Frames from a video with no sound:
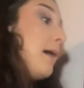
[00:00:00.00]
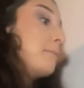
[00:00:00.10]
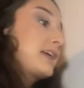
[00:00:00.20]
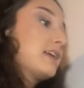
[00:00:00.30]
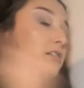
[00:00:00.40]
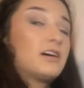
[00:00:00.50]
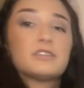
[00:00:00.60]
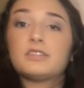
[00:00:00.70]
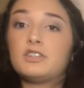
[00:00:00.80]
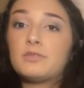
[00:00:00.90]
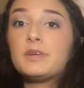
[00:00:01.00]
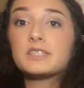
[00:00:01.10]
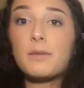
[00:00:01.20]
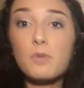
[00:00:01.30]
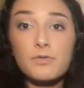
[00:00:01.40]
Mechanical isolation means
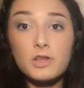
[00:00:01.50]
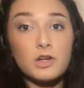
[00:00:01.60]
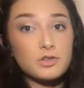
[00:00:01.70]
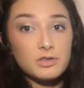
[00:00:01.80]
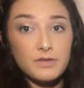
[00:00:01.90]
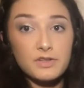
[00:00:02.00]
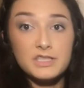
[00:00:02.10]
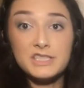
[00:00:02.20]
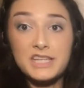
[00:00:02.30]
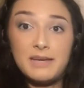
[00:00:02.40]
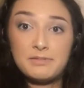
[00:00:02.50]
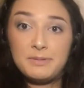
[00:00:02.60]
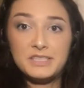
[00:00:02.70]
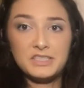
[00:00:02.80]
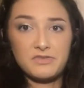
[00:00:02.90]
that morphological differences keep
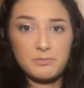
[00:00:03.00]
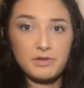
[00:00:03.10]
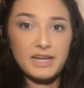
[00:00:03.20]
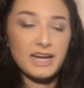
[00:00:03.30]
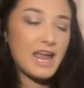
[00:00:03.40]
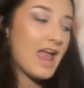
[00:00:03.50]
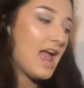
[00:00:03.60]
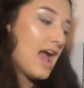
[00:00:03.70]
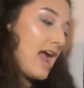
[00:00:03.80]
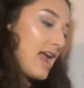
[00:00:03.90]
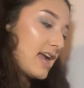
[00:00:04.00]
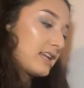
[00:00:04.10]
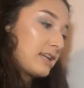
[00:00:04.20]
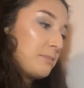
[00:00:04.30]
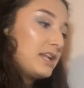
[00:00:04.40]
species from breeding.
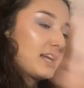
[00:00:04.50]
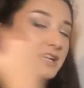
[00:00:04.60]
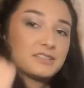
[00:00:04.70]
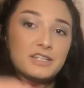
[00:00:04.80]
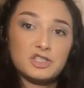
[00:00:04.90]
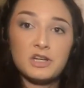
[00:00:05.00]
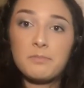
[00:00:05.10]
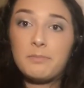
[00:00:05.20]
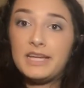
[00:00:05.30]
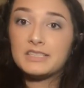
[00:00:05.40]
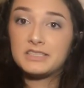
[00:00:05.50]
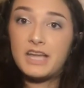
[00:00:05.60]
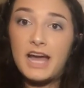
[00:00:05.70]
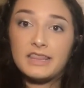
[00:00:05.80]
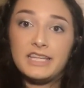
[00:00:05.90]
And gametic isolation means
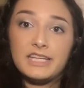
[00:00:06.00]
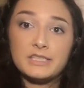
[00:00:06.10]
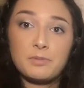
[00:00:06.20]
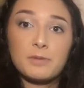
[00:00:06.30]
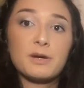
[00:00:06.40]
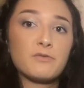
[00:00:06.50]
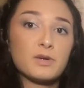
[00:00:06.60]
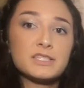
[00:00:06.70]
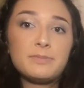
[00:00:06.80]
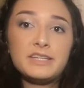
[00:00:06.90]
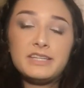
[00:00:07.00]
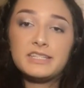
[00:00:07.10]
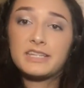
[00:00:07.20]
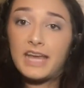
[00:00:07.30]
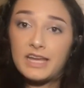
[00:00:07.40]
that the sperm of one
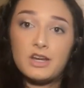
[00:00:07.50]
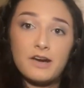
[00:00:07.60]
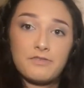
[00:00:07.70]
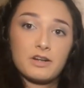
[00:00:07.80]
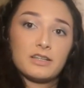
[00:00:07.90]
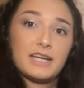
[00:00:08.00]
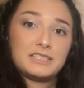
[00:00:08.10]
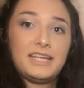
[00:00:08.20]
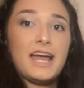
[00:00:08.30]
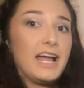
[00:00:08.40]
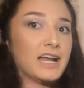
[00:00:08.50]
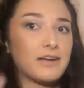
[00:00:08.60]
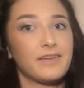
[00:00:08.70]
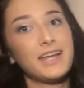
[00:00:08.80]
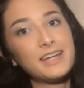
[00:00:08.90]
species cannot fertilize the egg
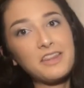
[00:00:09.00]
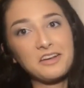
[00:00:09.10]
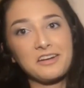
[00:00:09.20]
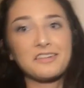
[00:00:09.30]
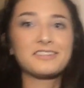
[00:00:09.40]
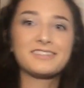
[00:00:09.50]
of another.